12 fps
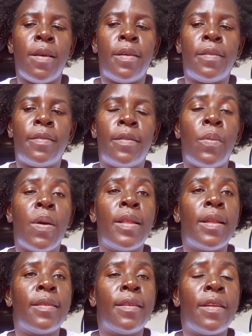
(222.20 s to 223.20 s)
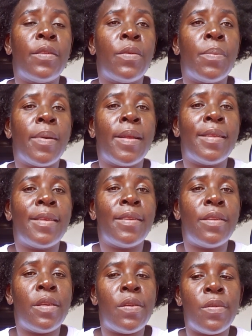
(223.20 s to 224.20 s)
It's the one that I normally
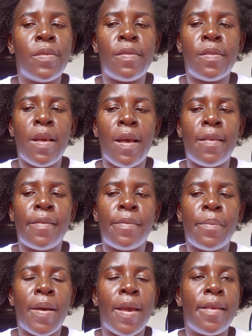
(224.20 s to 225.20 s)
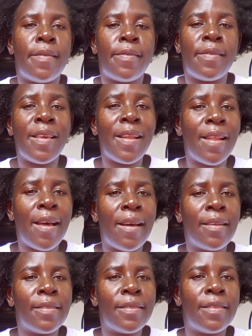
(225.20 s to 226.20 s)
use as my
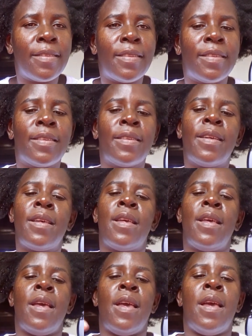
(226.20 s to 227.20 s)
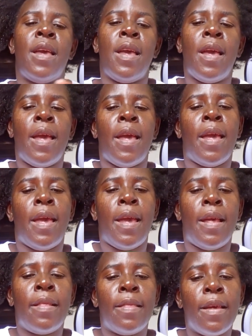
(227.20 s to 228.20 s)
sealant.
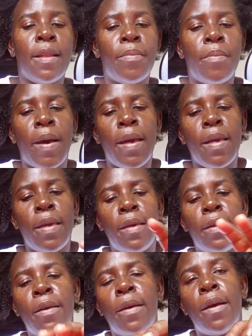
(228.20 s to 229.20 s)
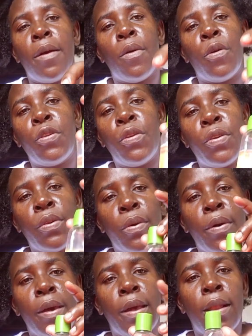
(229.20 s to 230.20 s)
And then my onion
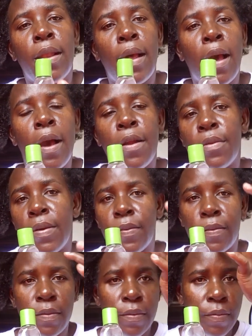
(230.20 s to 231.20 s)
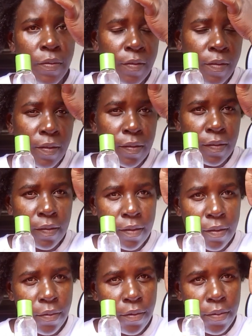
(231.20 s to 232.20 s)
oil, I always use it
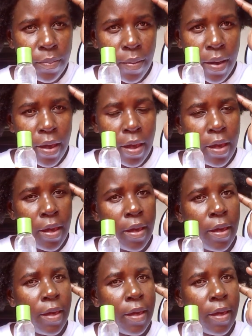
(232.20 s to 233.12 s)
on my